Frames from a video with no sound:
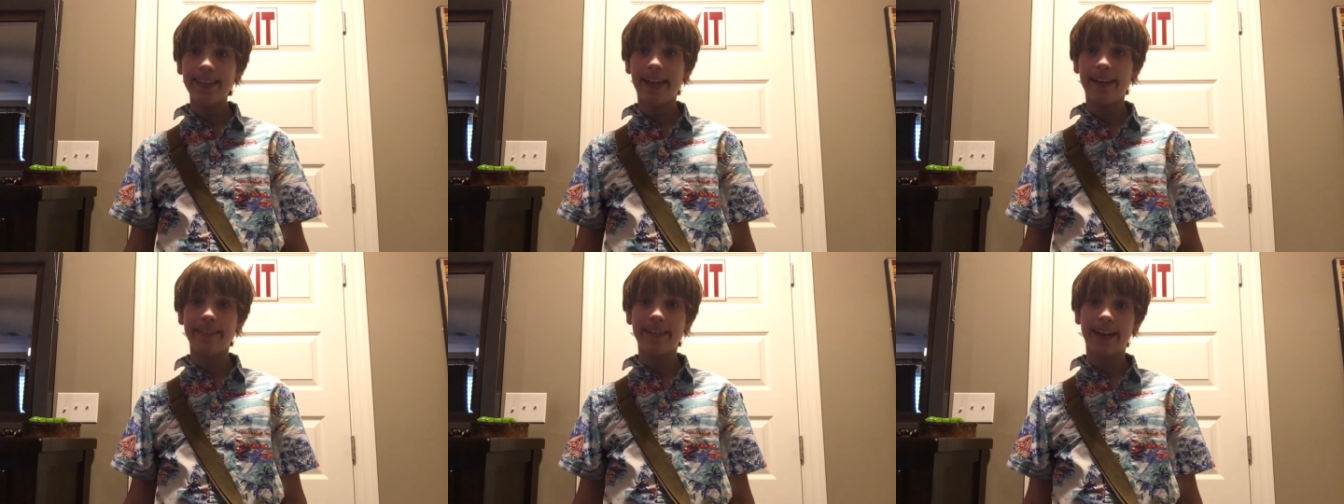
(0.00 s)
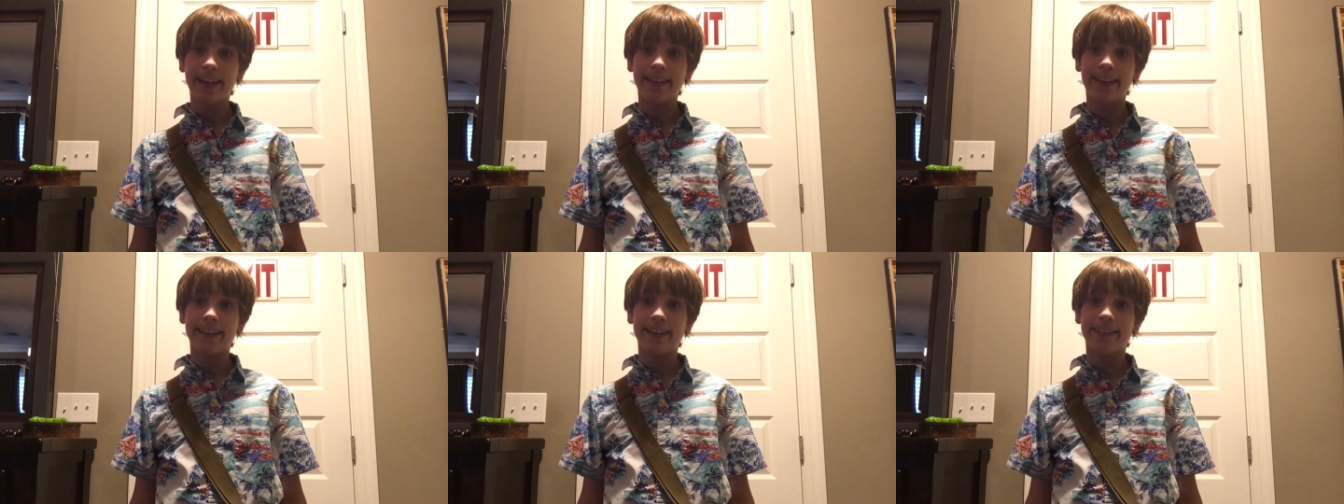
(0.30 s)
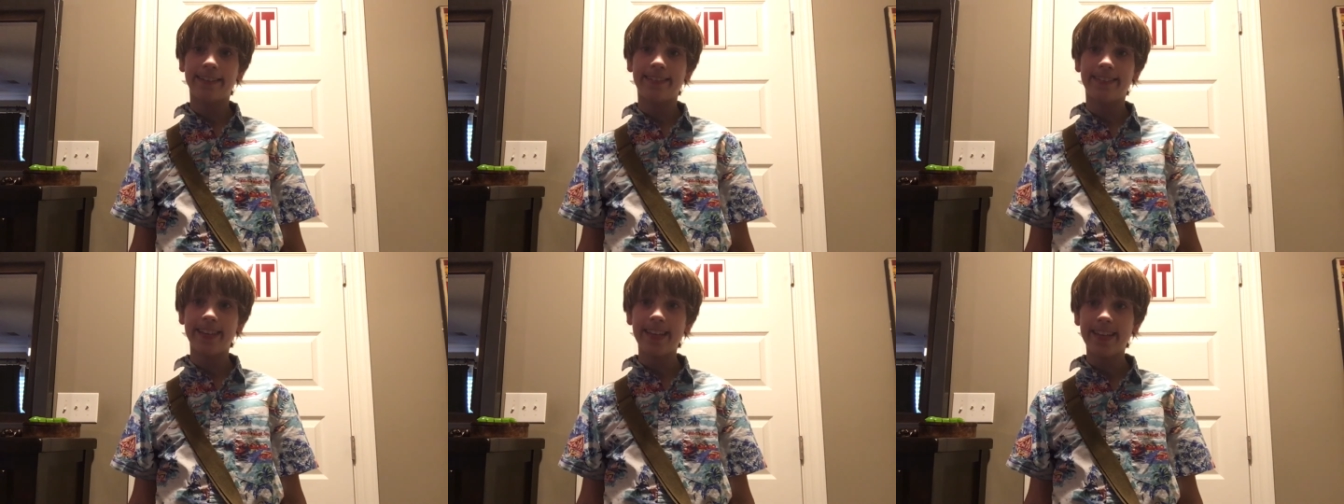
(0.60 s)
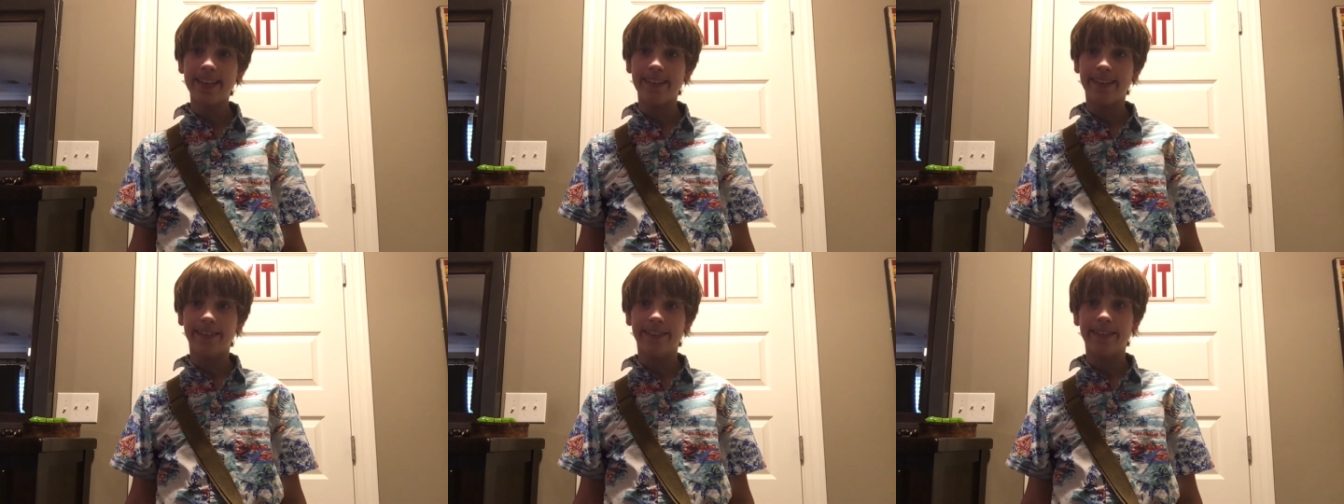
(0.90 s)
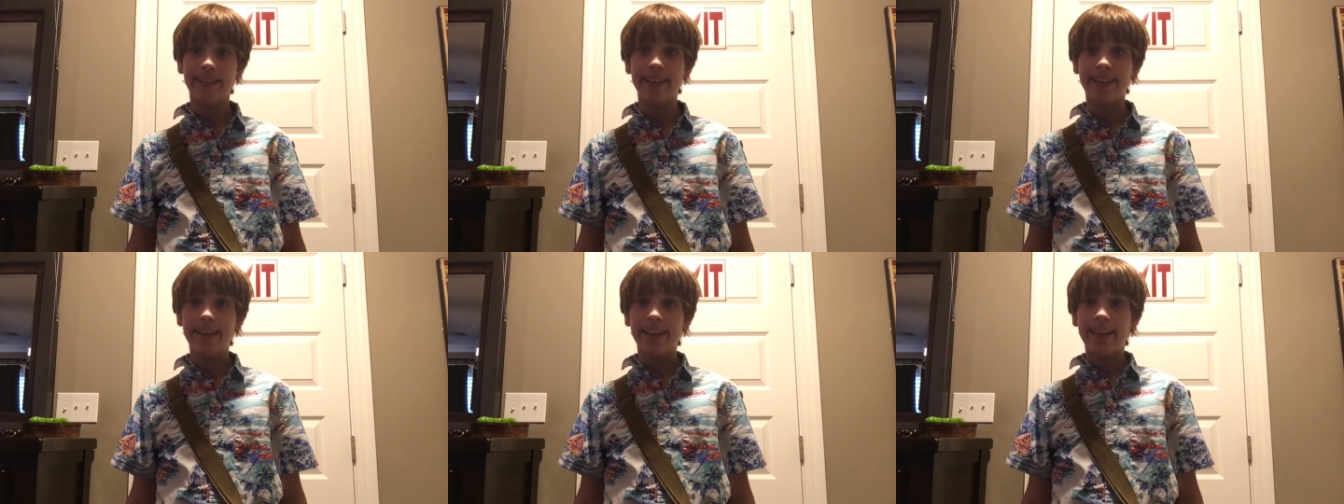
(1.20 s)
I'm not going to see you
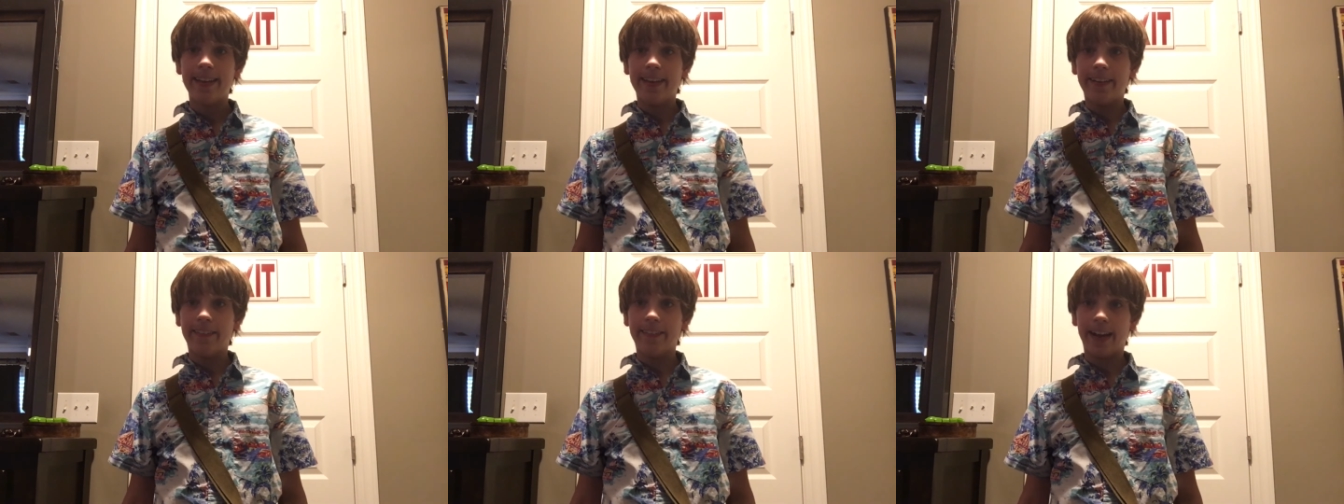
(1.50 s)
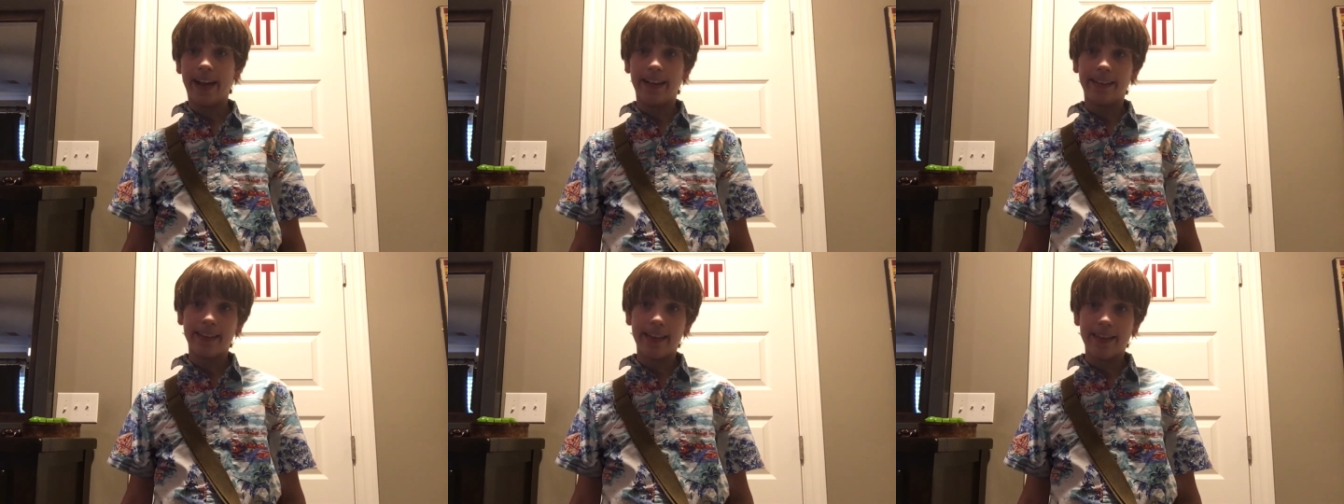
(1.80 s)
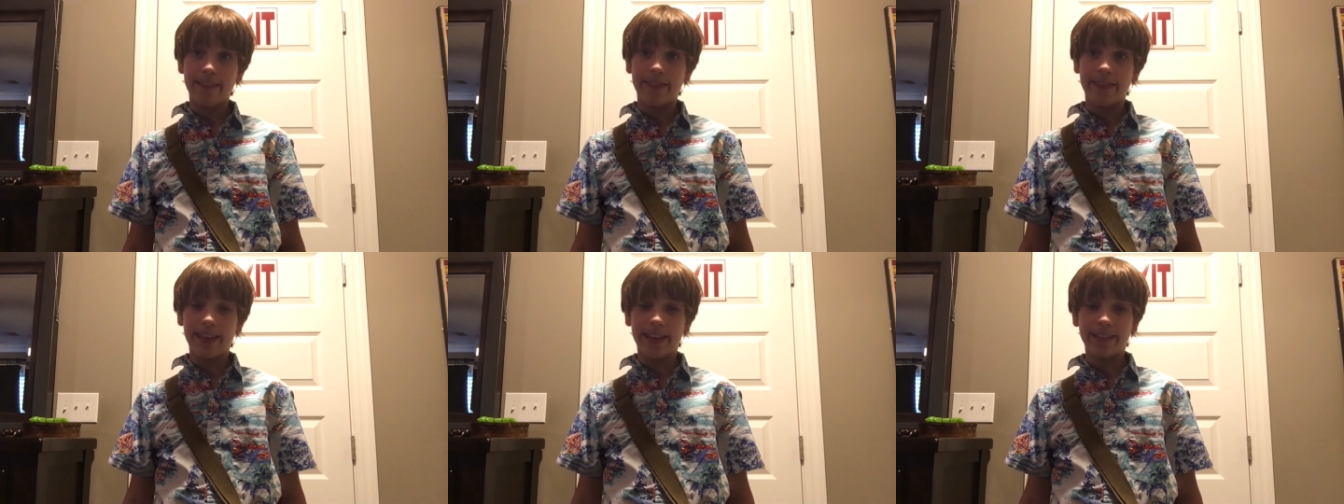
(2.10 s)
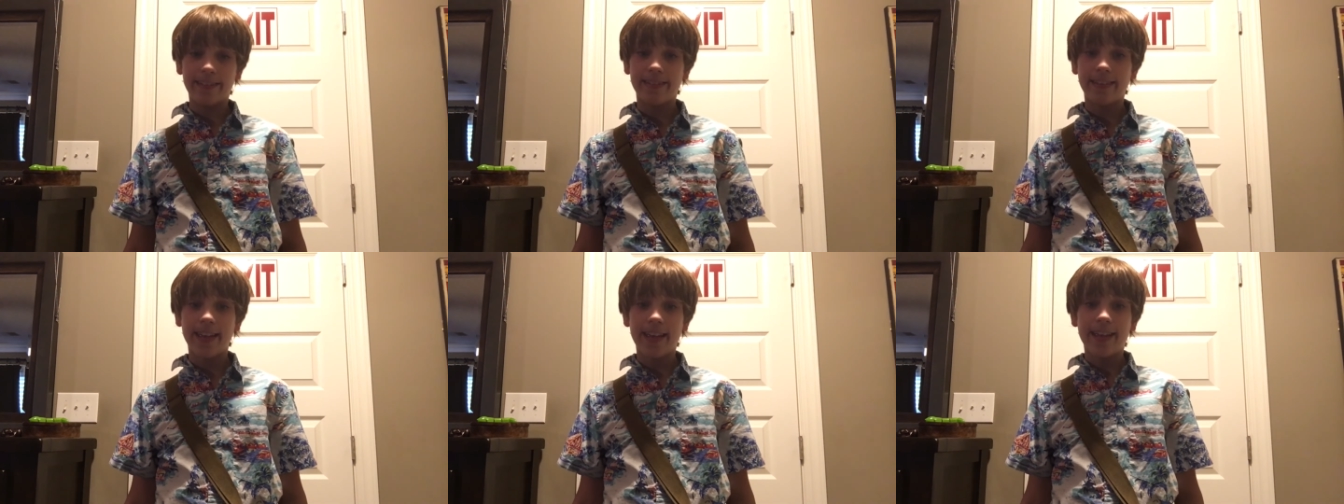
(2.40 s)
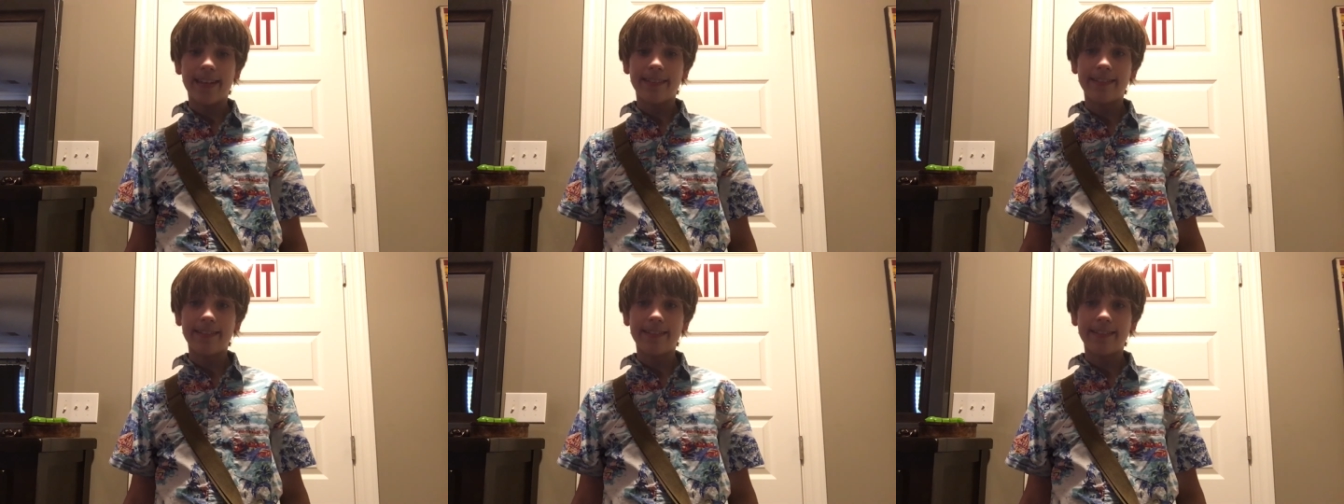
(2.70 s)
when I leave this.